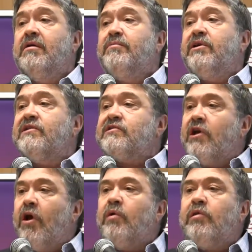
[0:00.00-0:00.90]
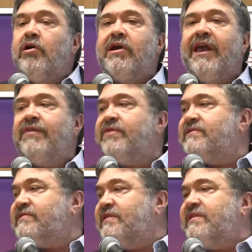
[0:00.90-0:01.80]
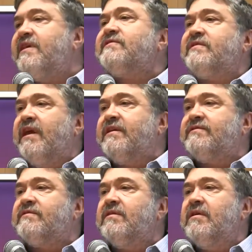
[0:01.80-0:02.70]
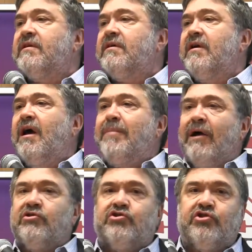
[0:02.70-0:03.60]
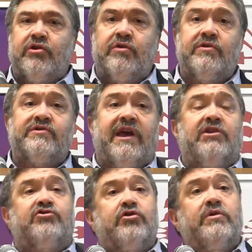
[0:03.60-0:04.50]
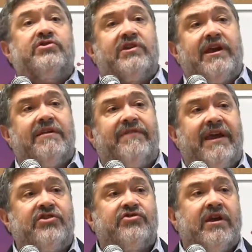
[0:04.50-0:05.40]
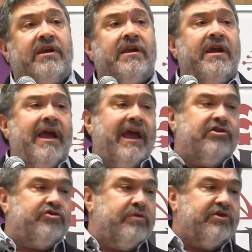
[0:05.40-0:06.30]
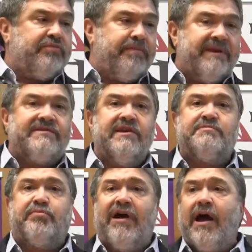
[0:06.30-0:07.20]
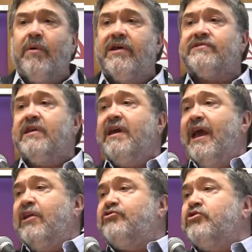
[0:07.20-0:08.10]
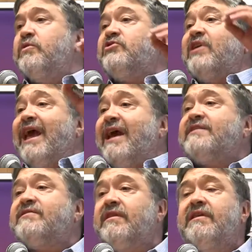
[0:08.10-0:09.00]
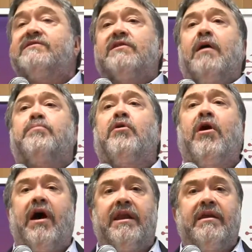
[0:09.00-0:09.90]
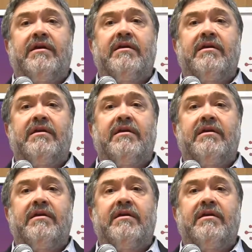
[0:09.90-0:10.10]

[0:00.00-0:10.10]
Because go look at the statistics about Jews and Jewish innovation and Jewish business prowess and Jewish excellence abroad.